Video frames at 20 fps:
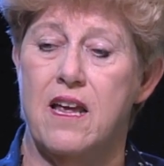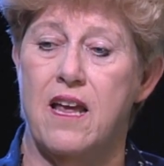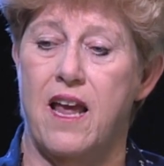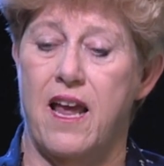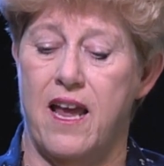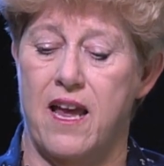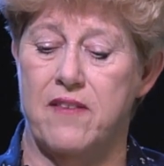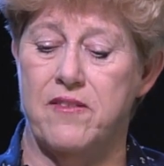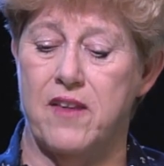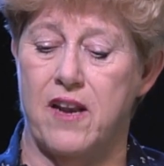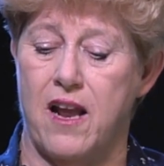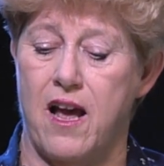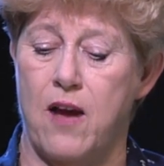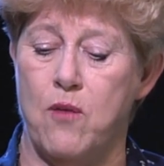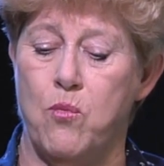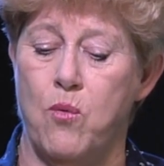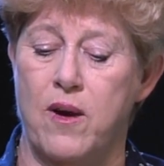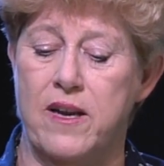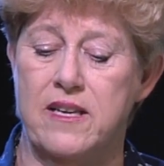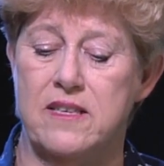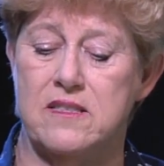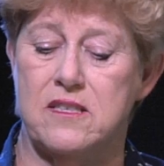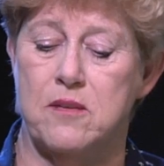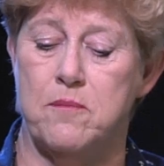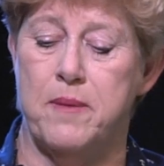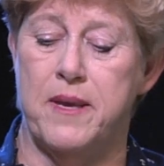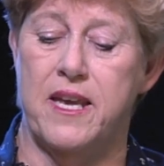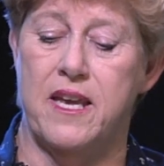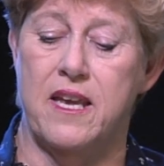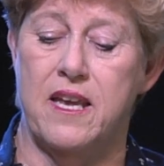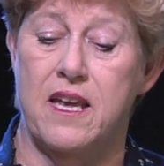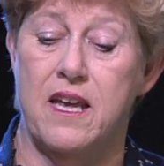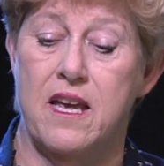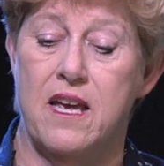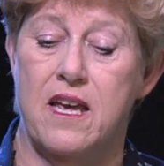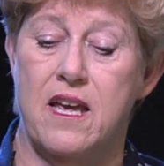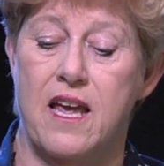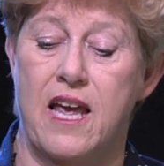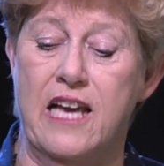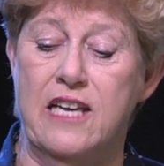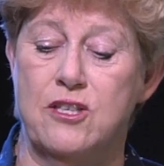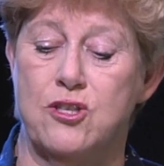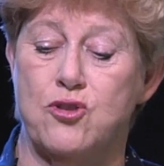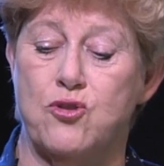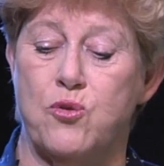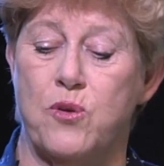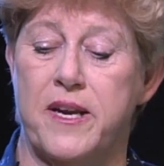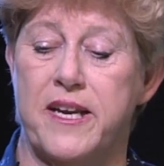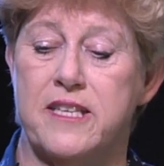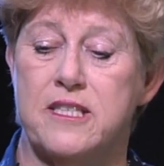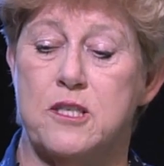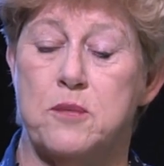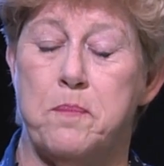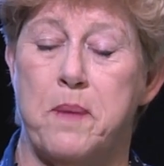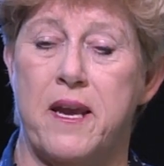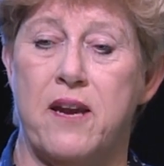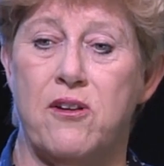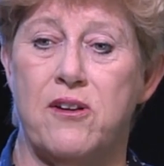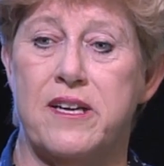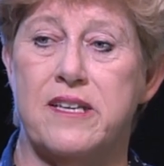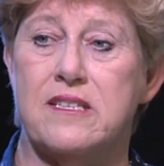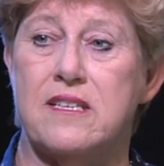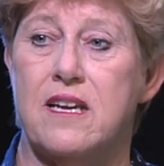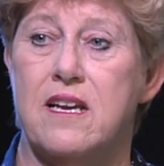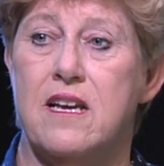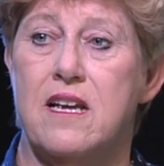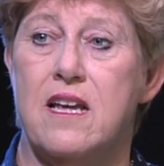and that I want it to be as transparent